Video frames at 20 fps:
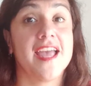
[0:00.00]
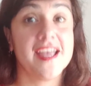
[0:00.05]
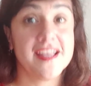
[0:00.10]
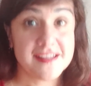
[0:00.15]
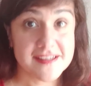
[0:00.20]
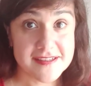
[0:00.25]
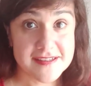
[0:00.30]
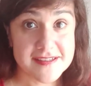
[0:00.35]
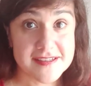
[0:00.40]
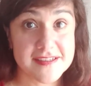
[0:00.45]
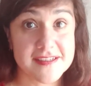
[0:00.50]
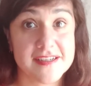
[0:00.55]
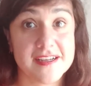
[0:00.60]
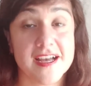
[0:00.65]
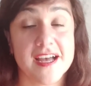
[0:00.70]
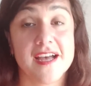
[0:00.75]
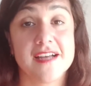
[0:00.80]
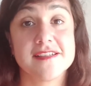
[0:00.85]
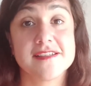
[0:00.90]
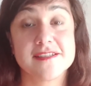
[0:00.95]
and
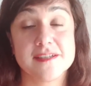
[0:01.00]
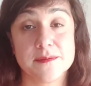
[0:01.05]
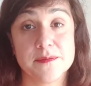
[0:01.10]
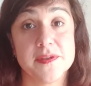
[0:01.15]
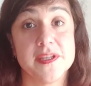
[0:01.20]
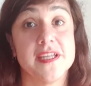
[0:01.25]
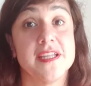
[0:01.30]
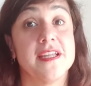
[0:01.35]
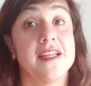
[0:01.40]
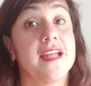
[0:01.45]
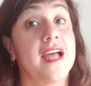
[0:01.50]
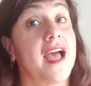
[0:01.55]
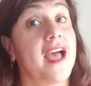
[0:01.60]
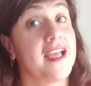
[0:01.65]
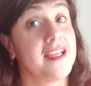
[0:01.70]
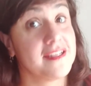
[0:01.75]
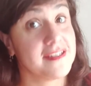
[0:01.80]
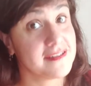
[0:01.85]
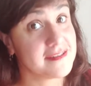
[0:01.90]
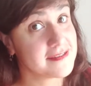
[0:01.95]
something that
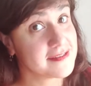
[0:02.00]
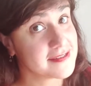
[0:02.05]
I